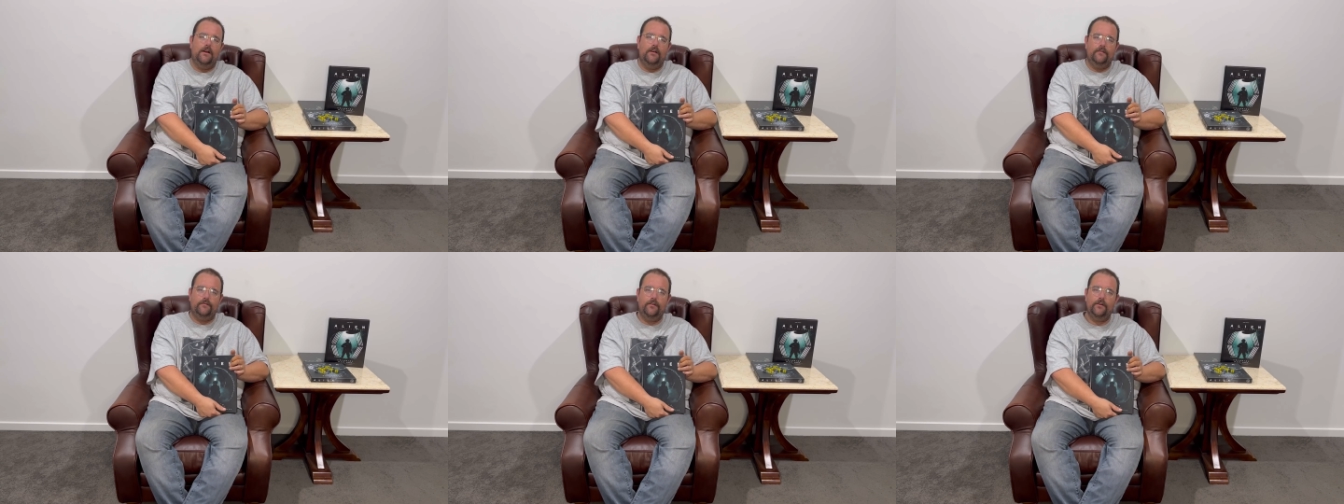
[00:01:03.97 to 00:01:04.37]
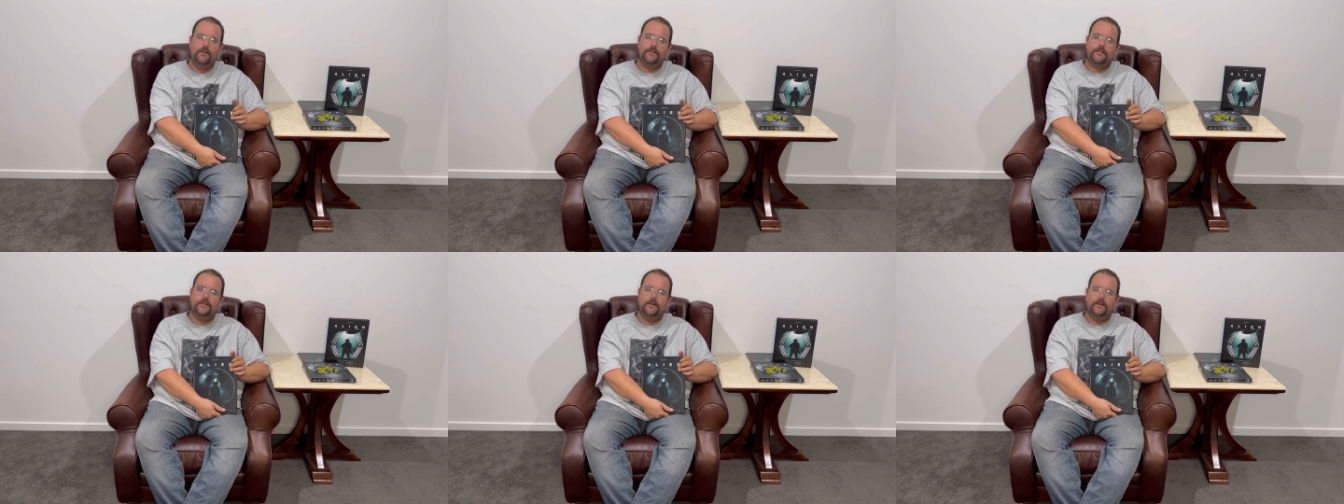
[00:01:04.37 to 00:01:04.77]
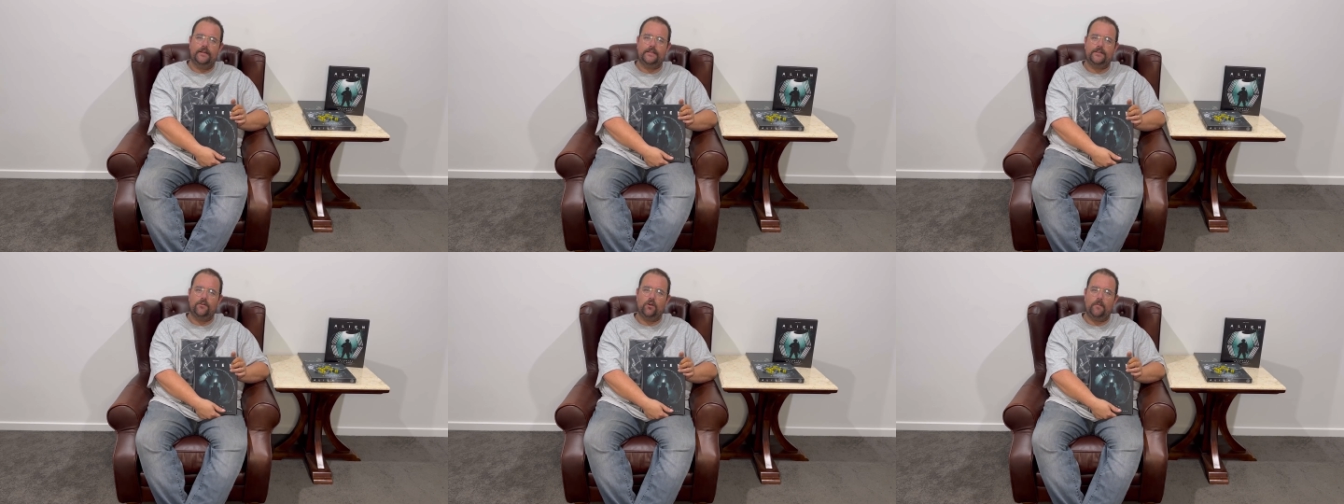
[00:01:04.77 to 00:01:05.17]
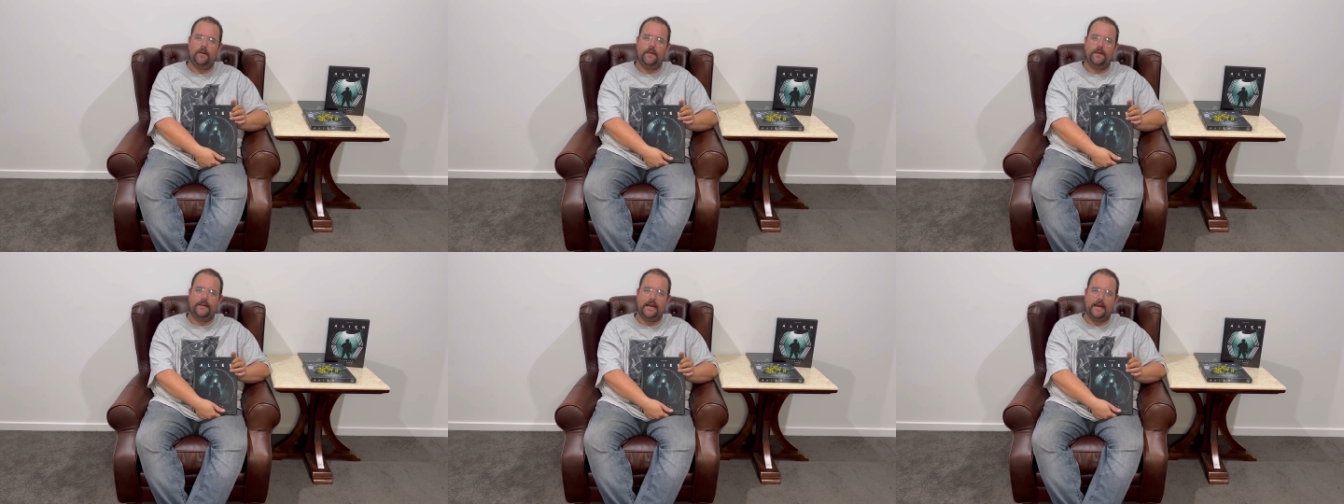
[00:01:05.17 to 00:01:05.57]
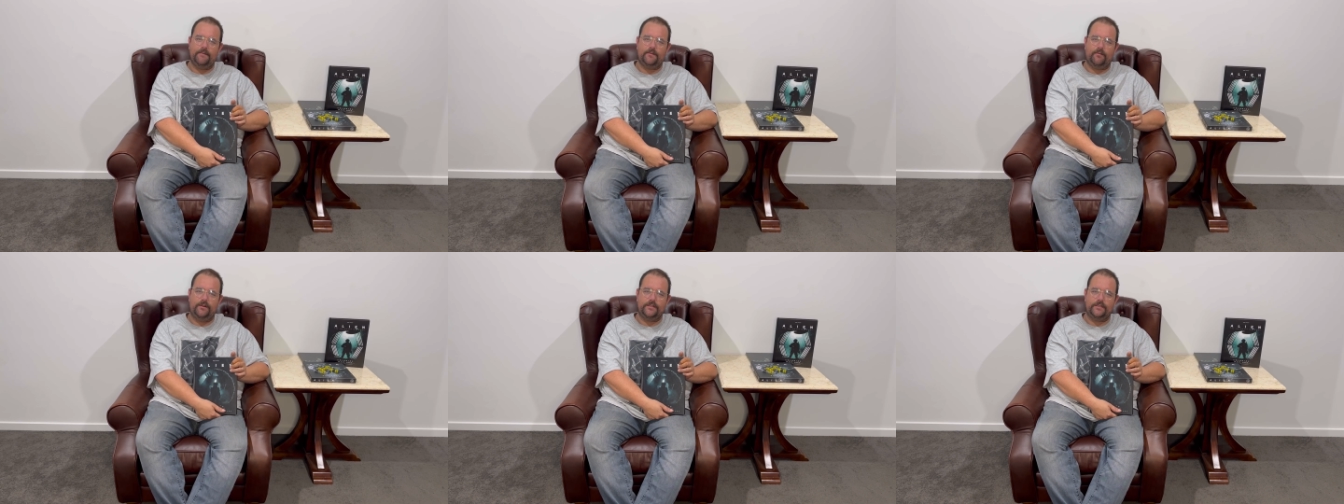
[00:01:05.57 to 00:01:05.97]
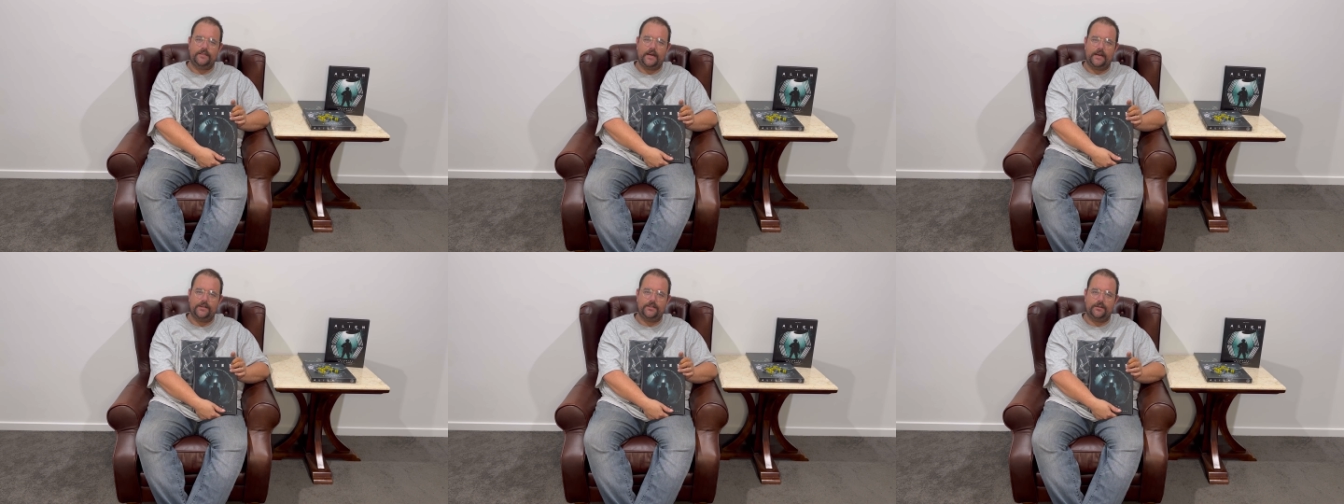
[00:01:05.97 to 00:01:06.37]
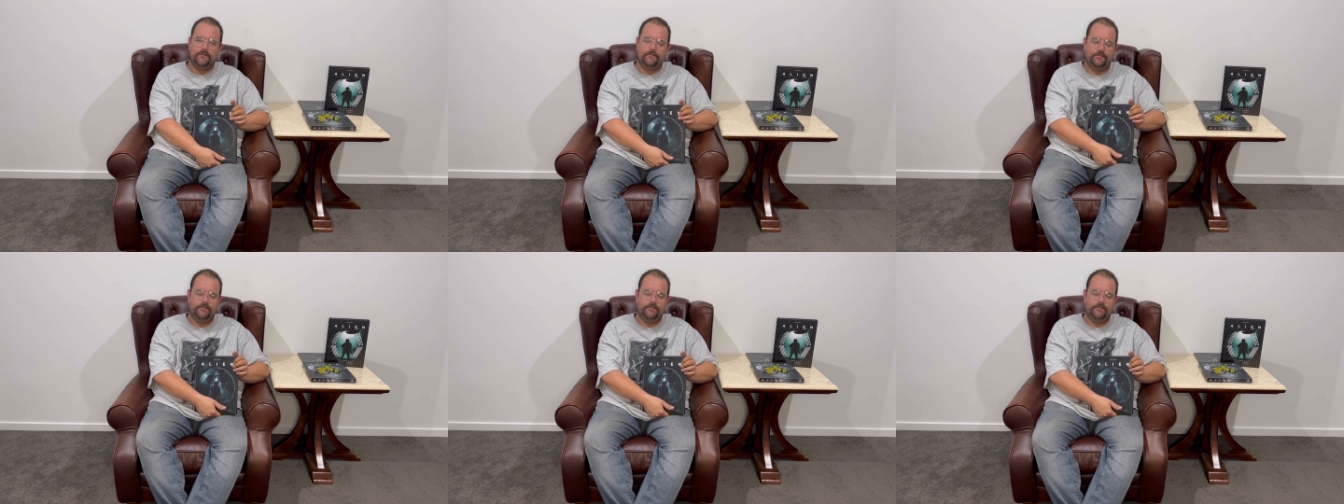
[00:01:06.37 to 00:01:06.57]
First, let's talk about the game's presentation.